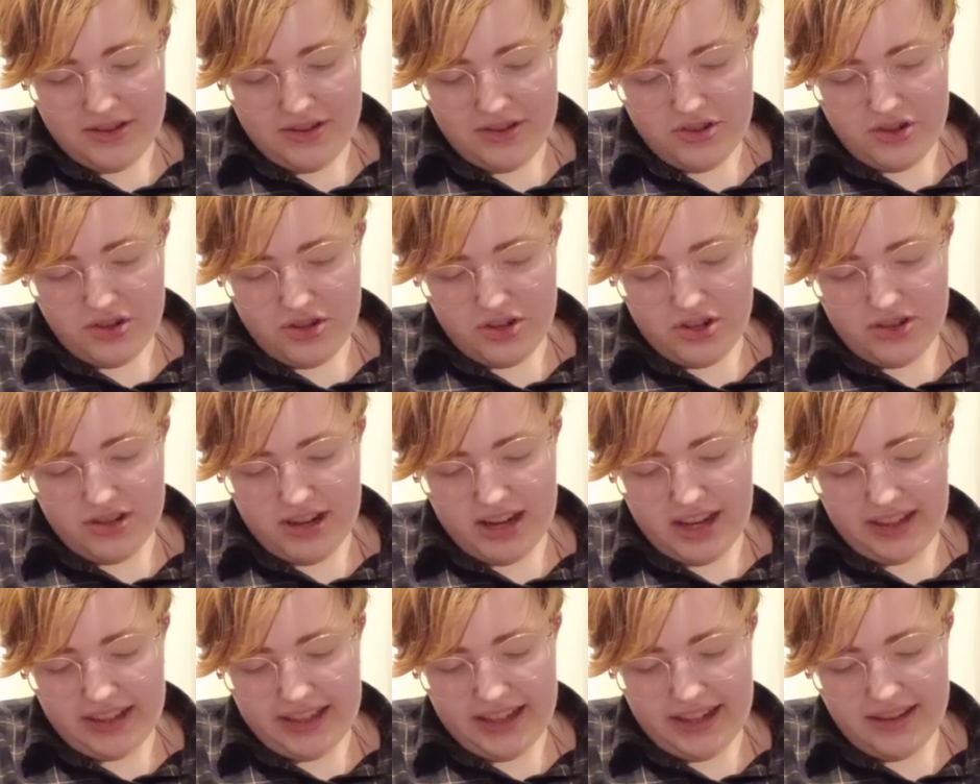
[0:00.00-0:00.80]

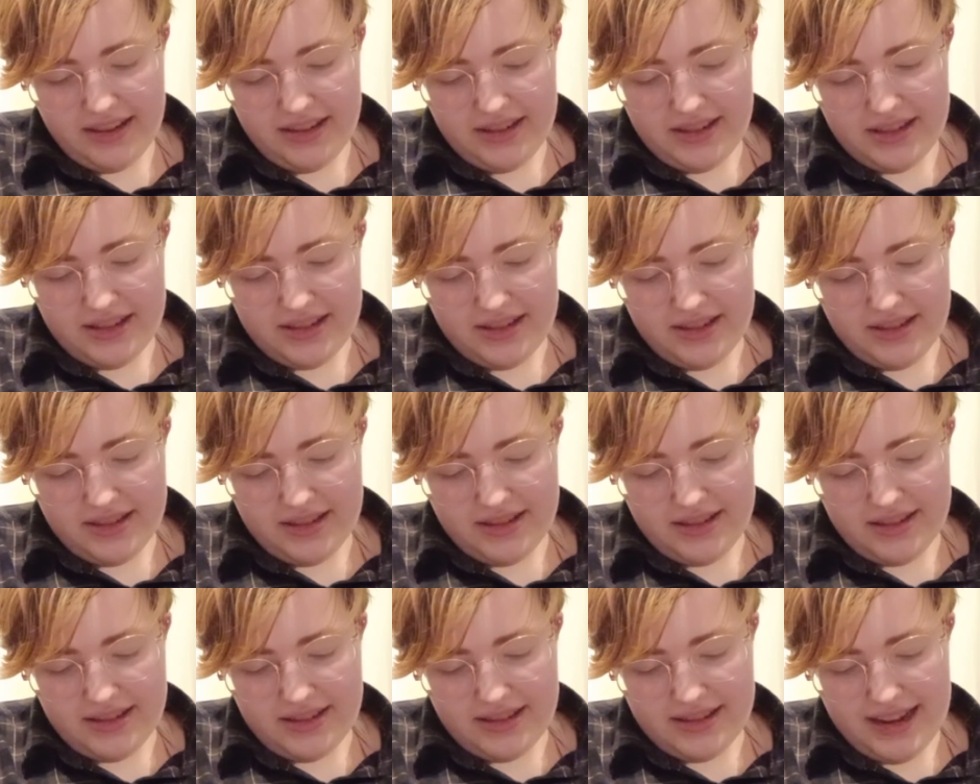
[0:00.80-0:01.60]
struggling to
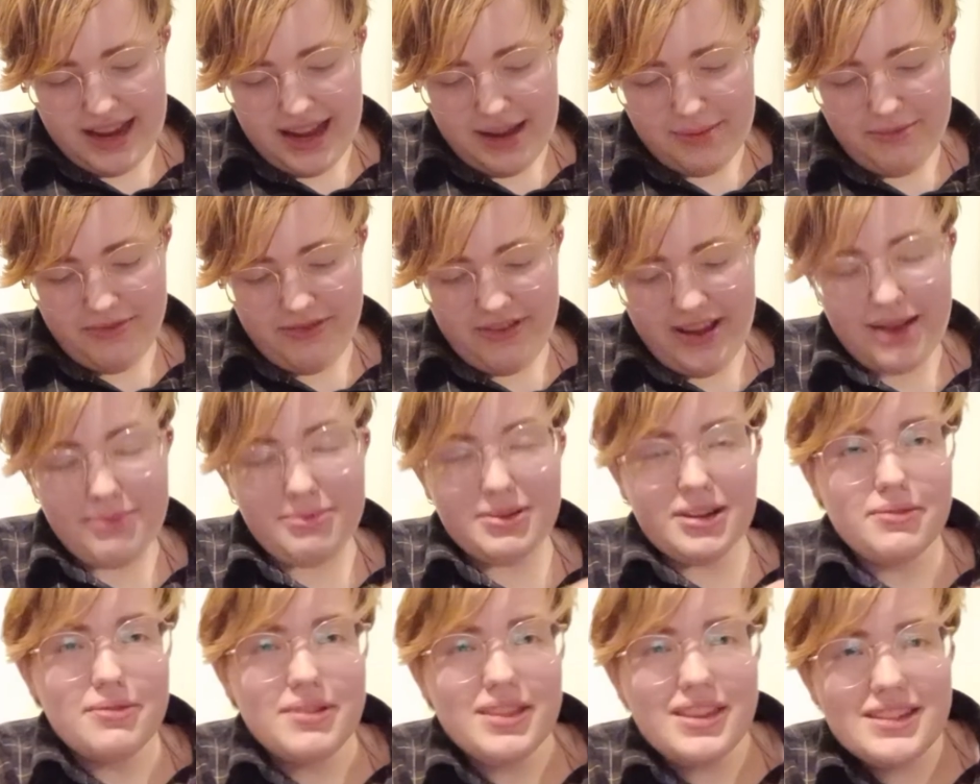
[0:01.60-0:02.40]
stab
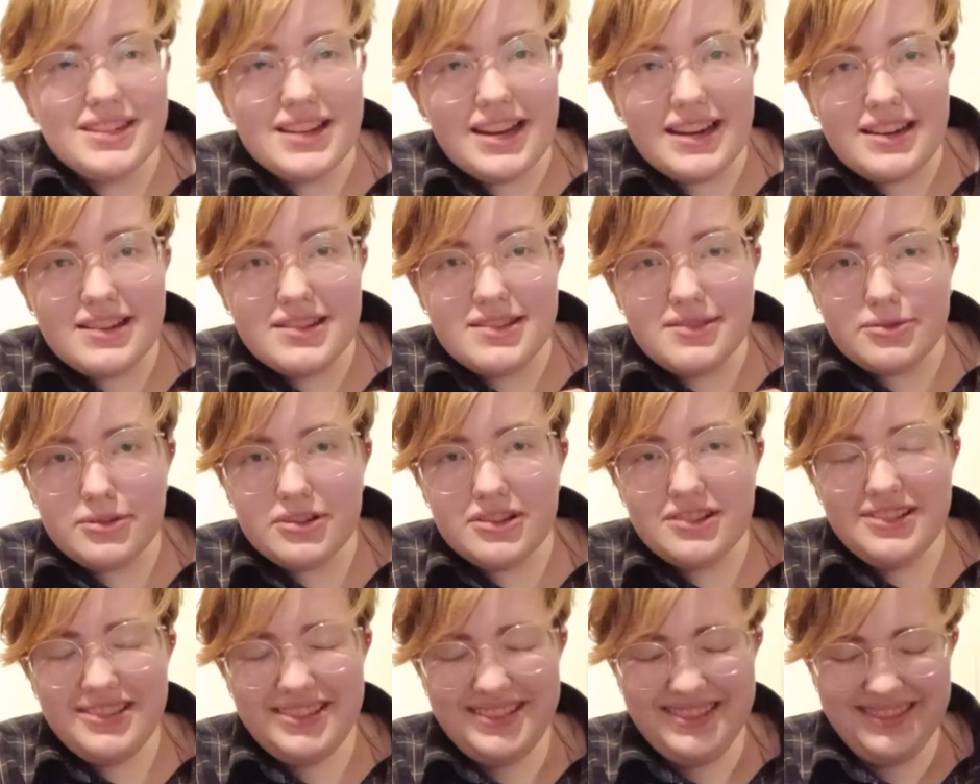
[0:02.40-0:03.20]
fabric with a tiny
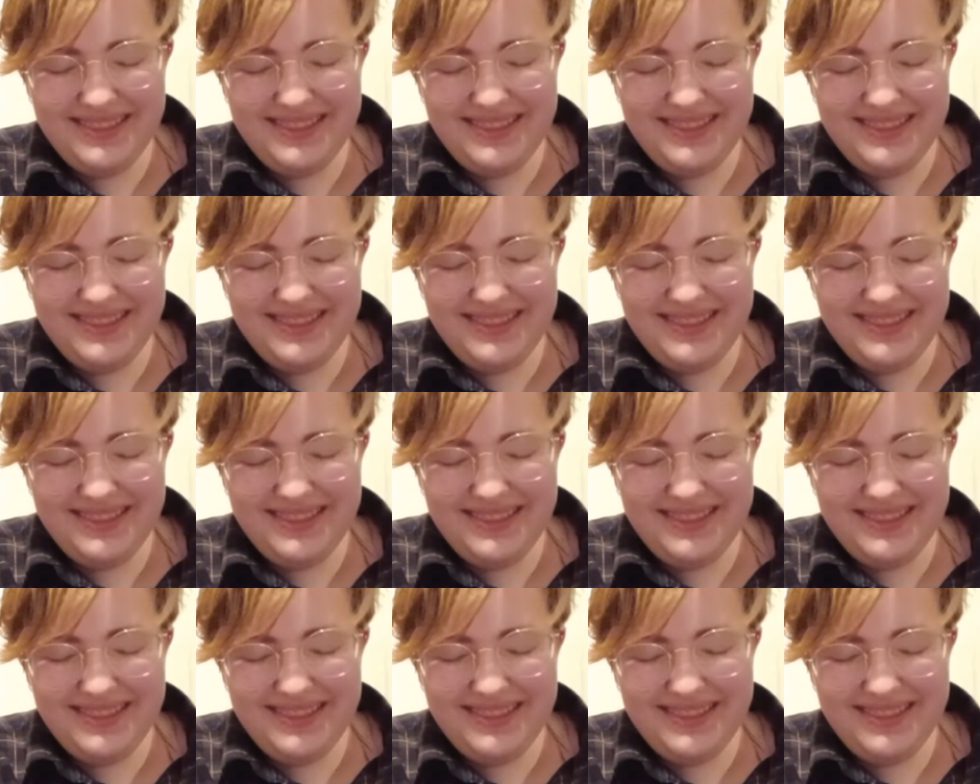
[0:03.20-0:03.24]
sword.